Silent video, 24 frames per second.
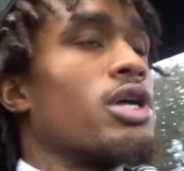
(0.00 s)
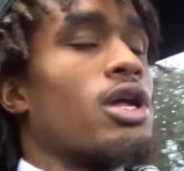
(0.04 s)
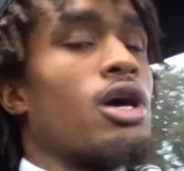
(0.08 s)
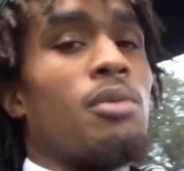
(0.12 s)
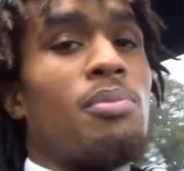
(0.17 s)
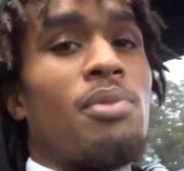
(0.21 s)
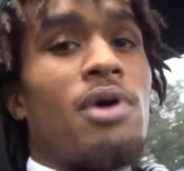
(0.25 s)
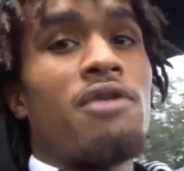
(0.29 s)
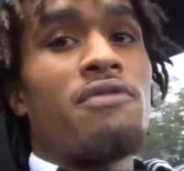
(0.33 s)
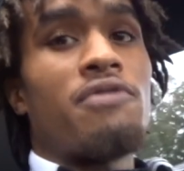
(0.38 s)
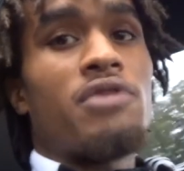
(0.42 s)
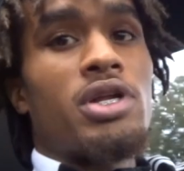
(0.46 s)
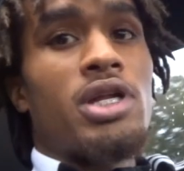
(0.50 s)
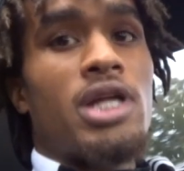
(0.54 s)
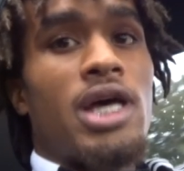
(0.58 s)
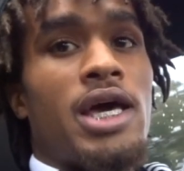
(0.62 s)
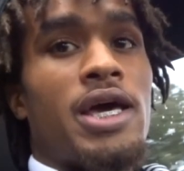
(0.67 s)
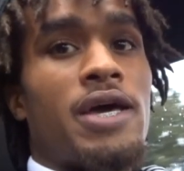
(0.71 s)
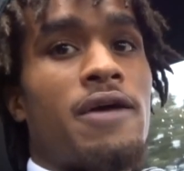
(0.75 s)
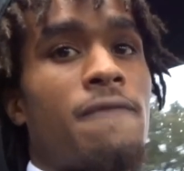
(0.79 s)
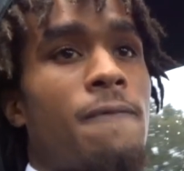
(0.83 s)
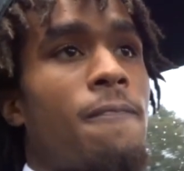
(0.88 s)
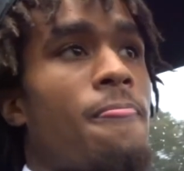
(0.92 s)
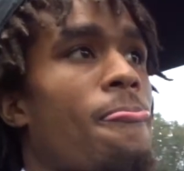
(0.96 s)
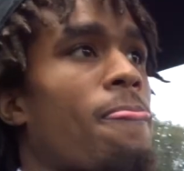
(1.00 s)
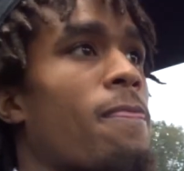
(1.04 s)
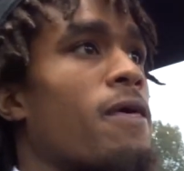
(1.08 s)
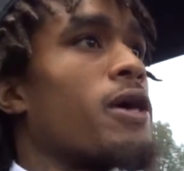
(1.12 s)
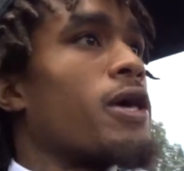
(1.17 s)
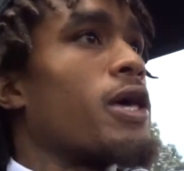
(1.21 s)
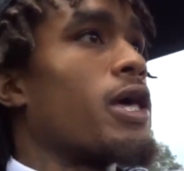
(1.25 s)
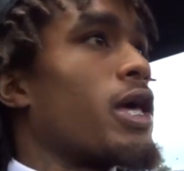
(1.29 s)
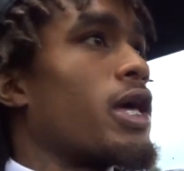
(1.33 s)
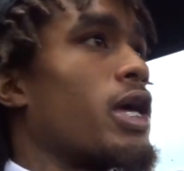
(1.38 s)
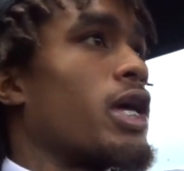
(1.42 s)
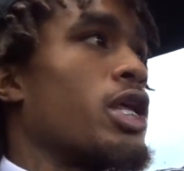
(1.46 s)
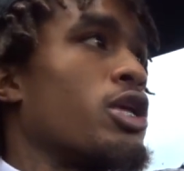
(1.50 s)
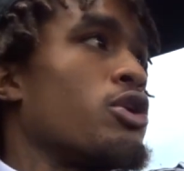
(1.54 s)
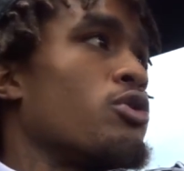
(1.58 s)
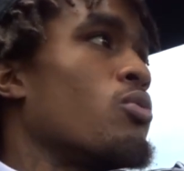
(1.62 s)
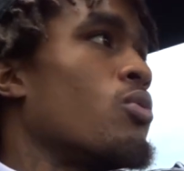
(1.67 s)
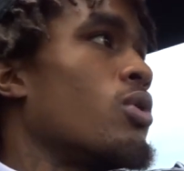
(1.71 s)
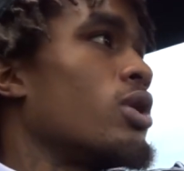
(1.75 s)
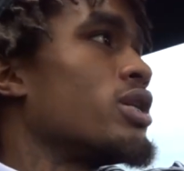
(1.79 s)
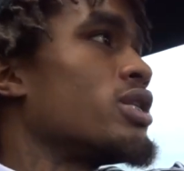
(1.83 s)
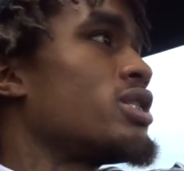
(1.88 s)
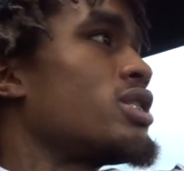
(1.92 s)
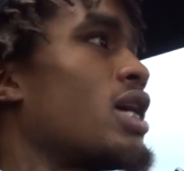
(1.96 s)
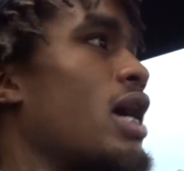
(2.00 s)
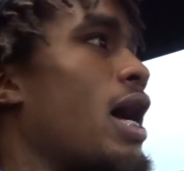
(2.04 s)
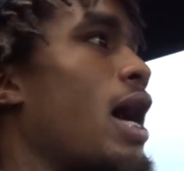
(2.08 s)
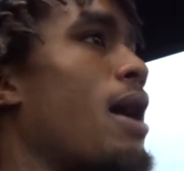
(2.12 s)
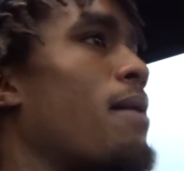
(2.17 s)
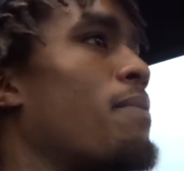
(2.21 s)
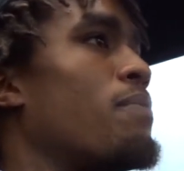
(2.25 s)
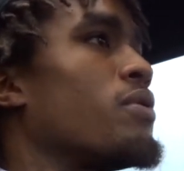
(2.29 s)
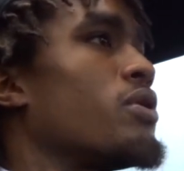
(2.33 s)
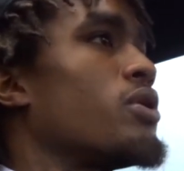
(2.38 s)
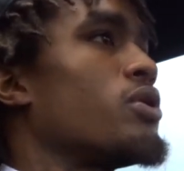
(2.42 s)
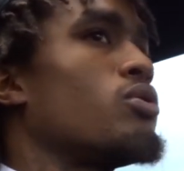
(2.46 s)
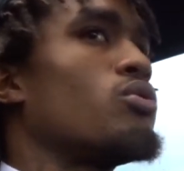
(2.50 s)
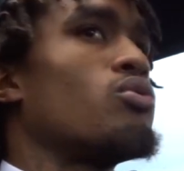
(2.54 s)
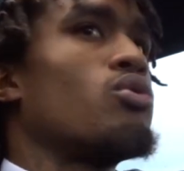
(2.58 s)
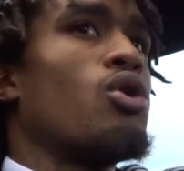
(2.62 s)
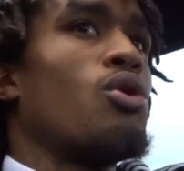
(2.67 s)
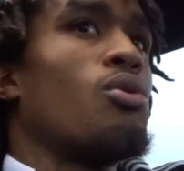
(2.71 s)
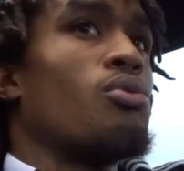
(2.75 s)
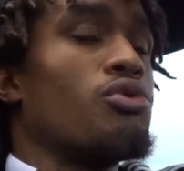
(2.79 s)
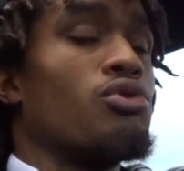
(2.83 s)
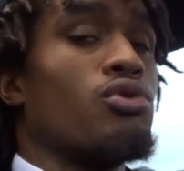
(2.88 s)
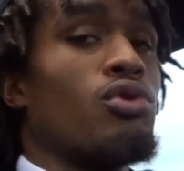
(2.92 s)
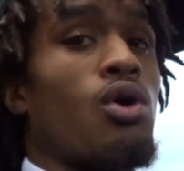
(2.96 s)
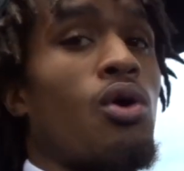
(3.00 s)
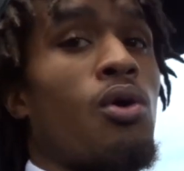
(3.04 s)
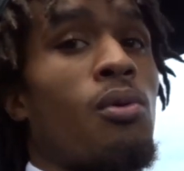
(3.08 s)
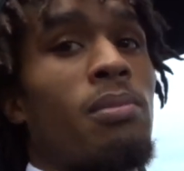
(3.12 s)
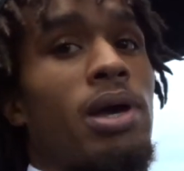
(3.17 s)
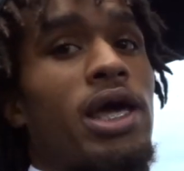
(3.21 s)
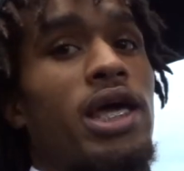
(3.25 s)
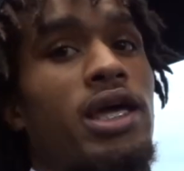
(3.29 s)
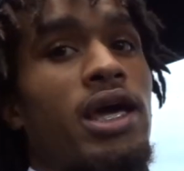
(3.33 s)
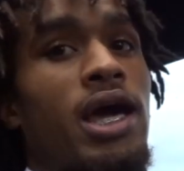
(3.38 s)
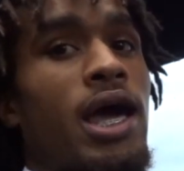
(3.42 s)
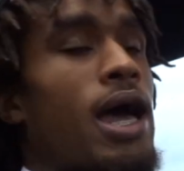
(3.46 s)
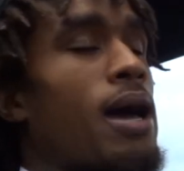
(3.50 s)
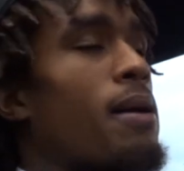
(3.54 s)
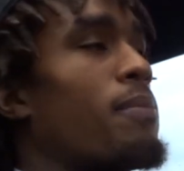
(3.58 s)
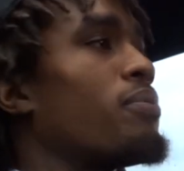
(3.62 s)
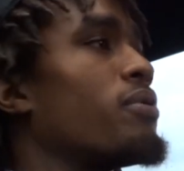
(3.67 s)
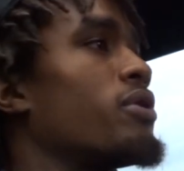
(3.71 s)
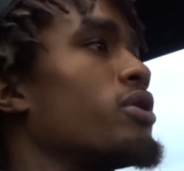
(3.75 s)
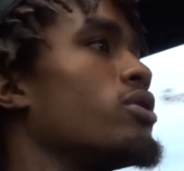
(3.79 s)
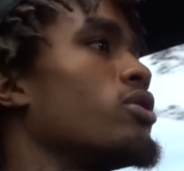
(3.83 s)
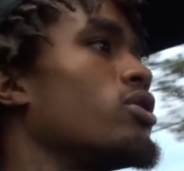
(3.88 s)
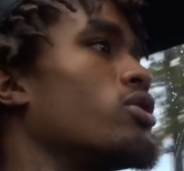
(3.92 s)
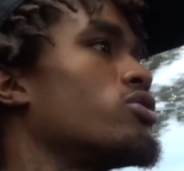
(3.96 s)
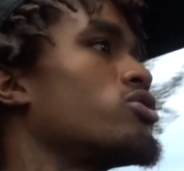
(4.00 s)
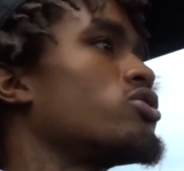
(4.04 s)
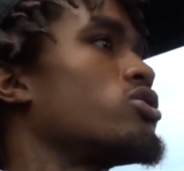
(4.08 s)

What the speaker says: up every day, and you want it to happen, you gonna make it happen, you know.